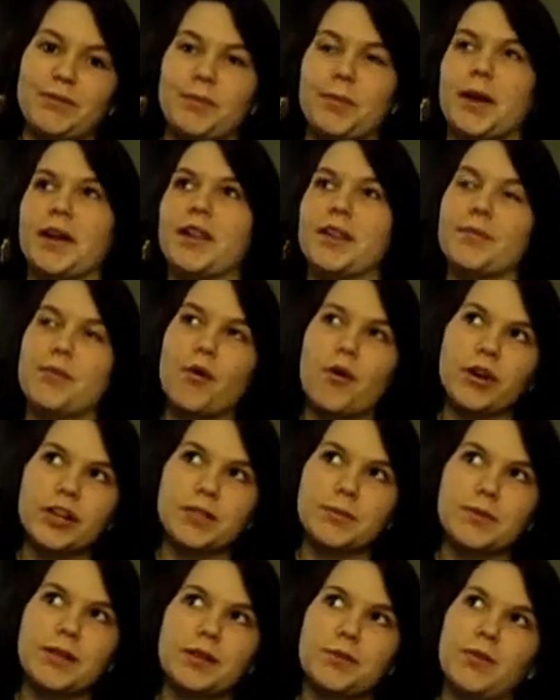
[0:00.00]
We've been to the
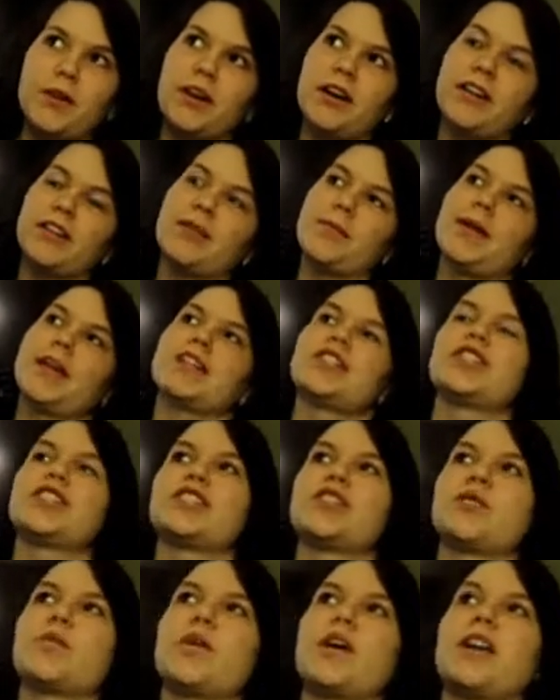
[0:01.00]
Portsmouth one, the
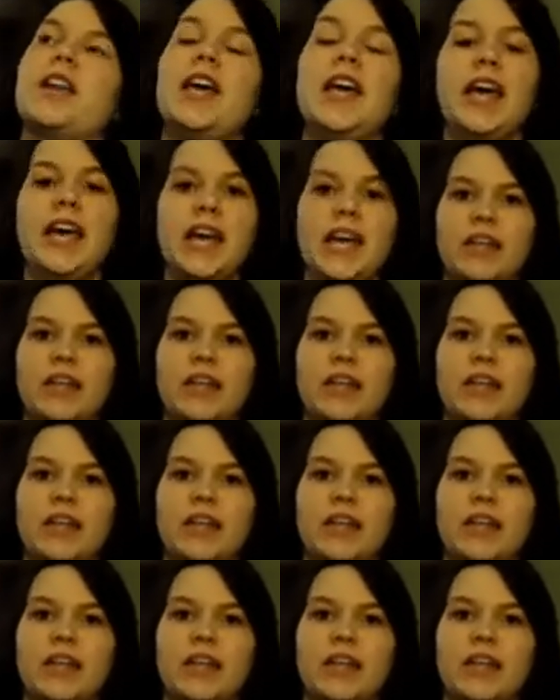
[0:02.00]
Manchester one.